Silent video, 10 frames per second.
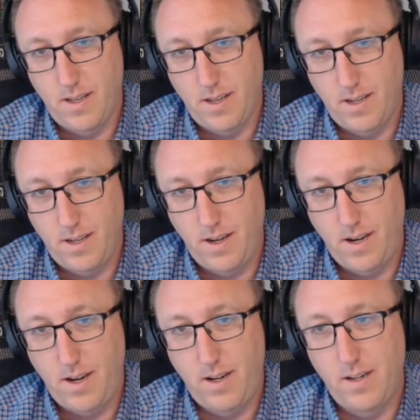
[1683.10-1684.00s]

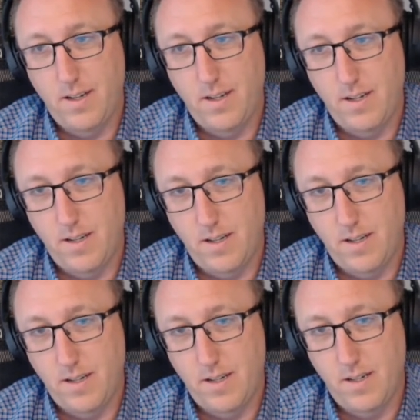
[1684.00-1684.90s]

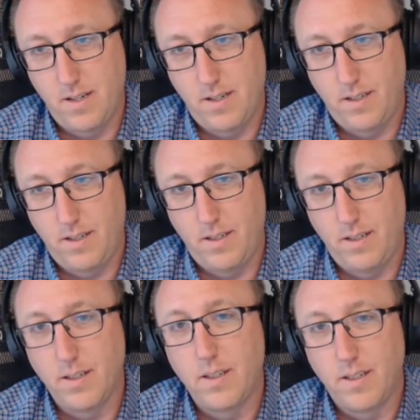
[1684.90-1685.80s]

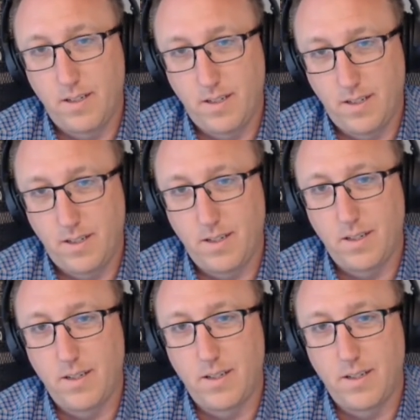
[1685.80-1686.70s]

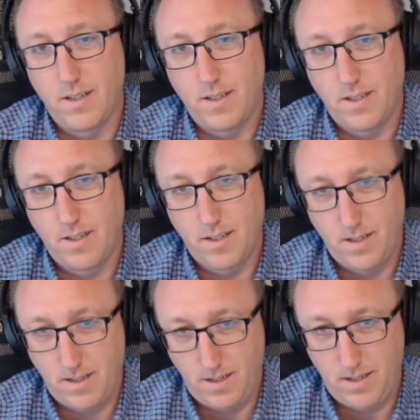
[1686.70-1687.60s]

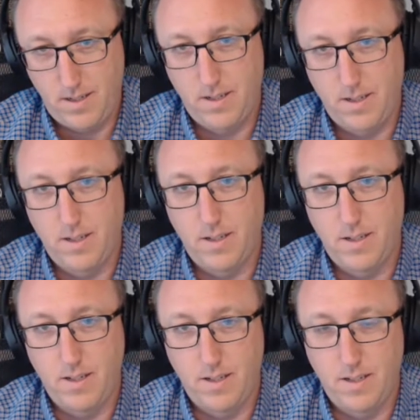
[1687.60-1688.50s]

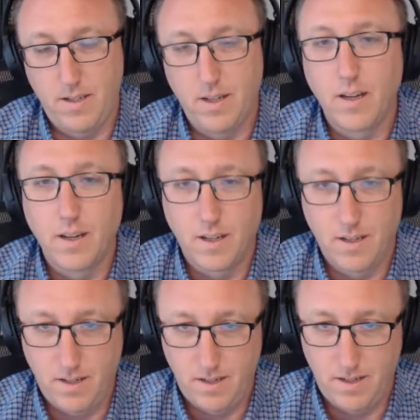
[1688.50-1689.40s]

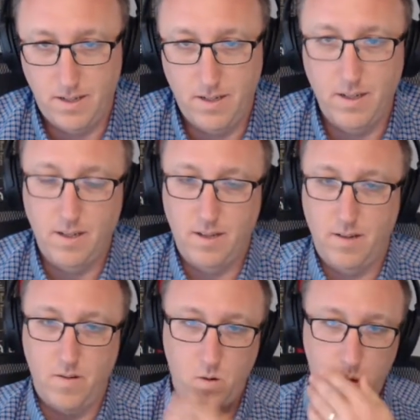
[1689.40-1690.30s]

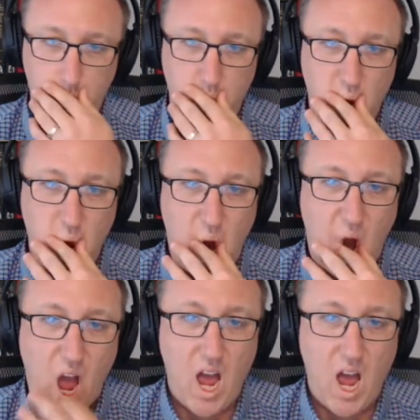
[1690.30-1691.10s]
[no speech]